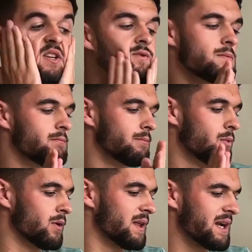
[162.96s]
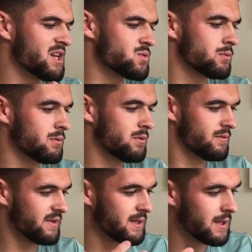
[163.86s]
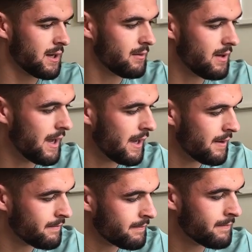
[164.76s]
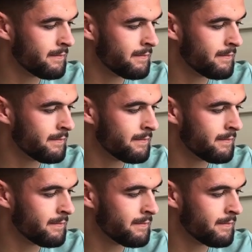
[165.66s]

is more the casual thing, I'm